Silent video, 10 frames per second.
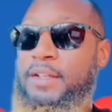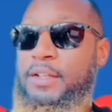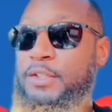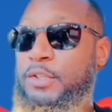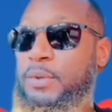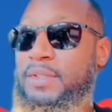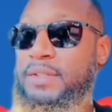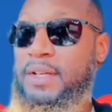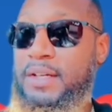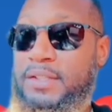the
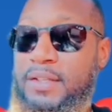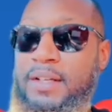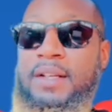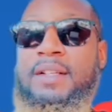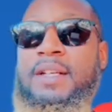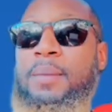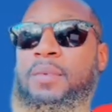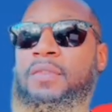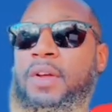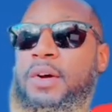jurisdiction and the type
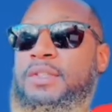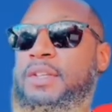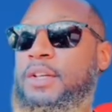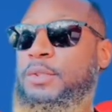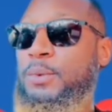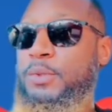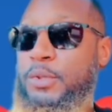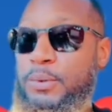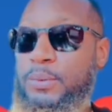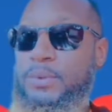of laws that you
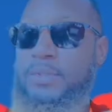choose.